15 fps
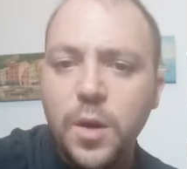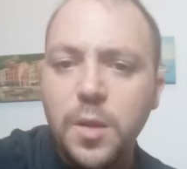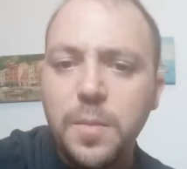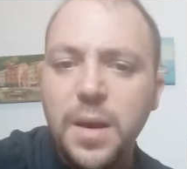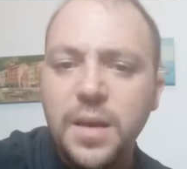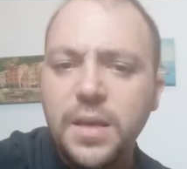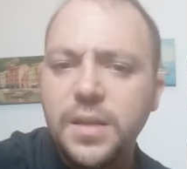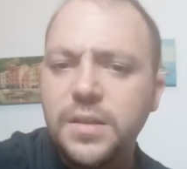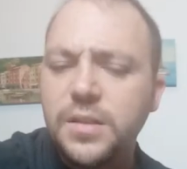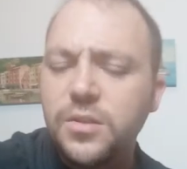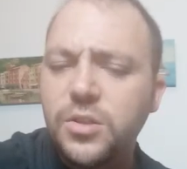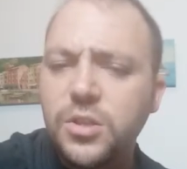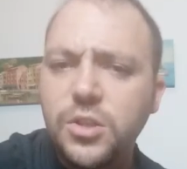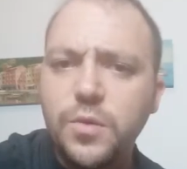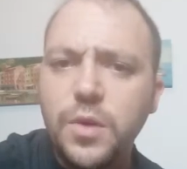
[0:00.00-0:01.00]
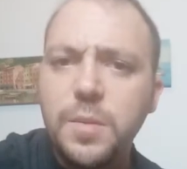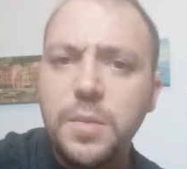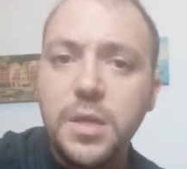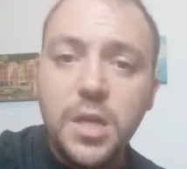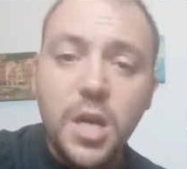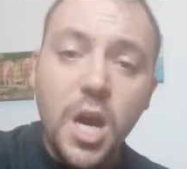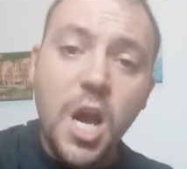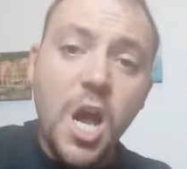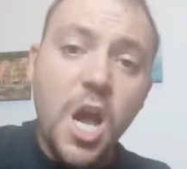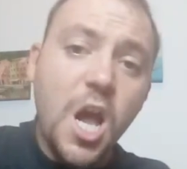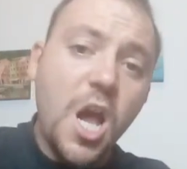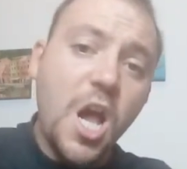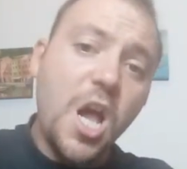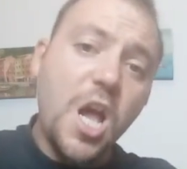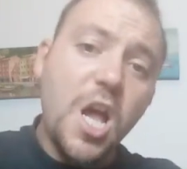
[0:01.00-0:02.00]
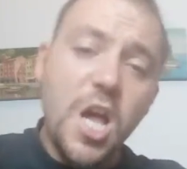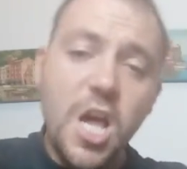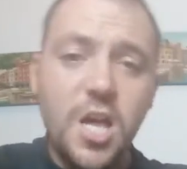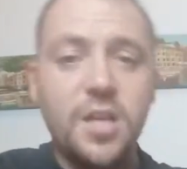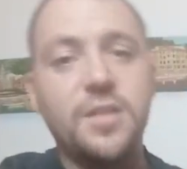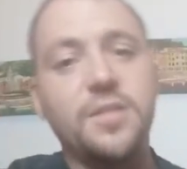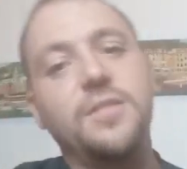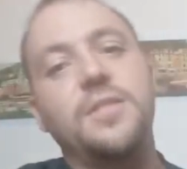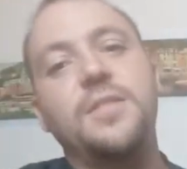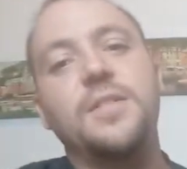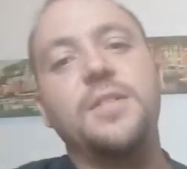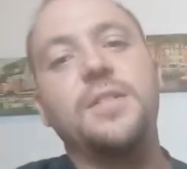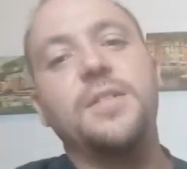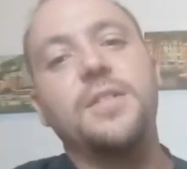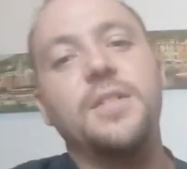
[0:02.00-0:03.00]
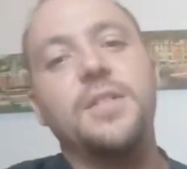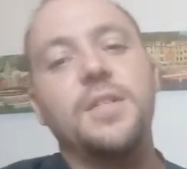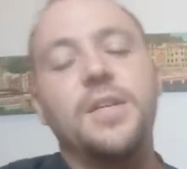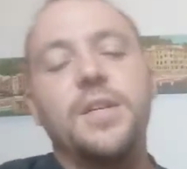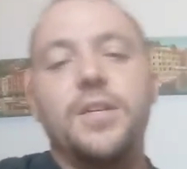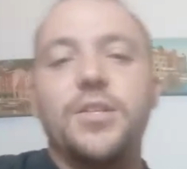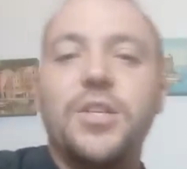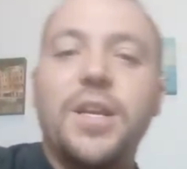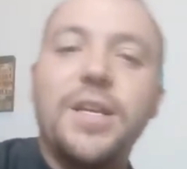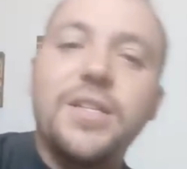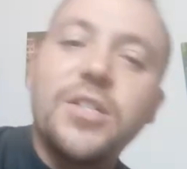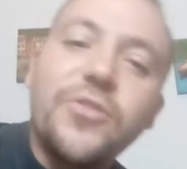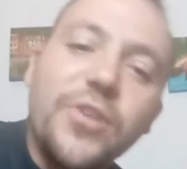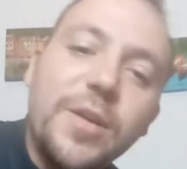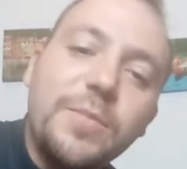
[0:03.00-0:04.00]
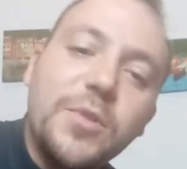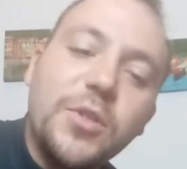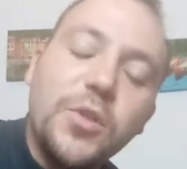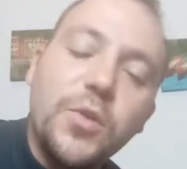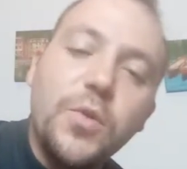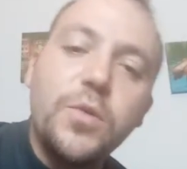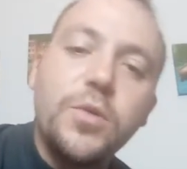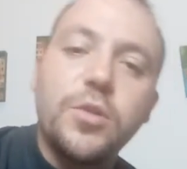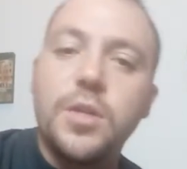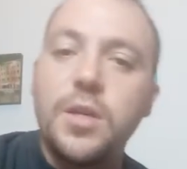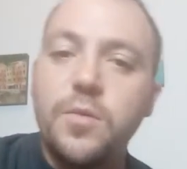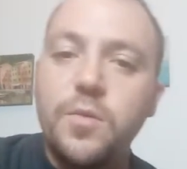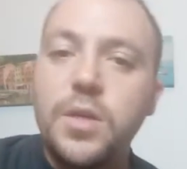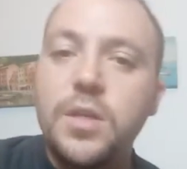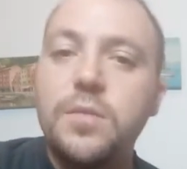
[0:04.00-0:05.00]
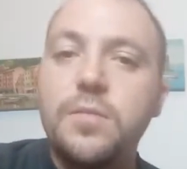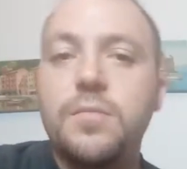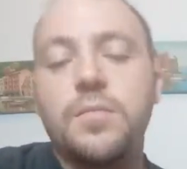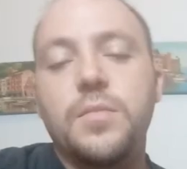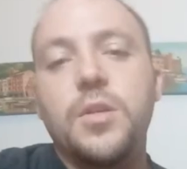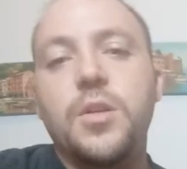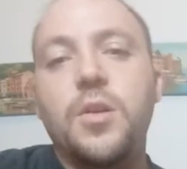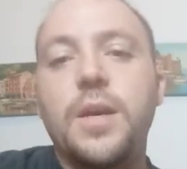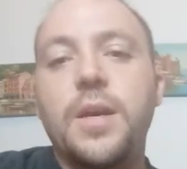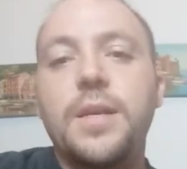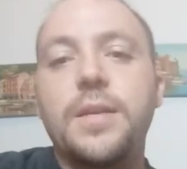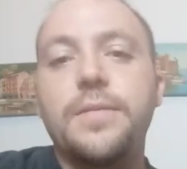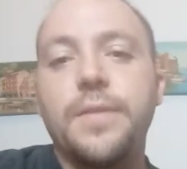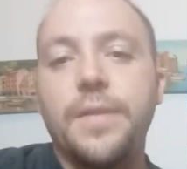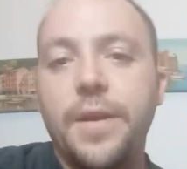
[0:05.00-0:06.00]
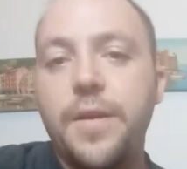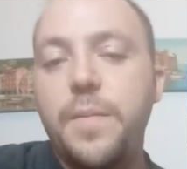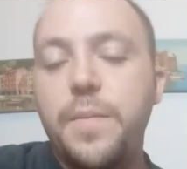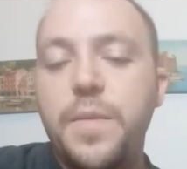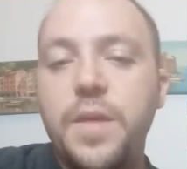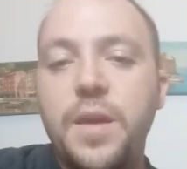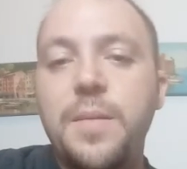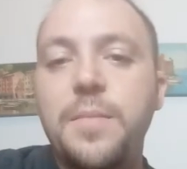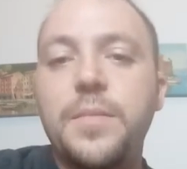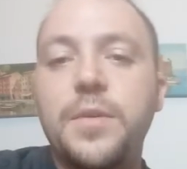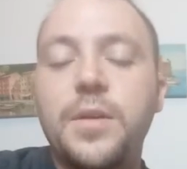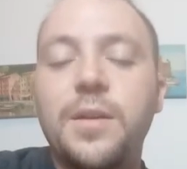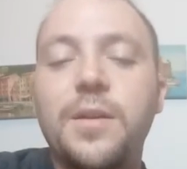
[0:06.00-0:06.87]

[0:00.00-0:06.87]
while my kids are screaming. Ah! Shall I scream too, so that we can, I can help them,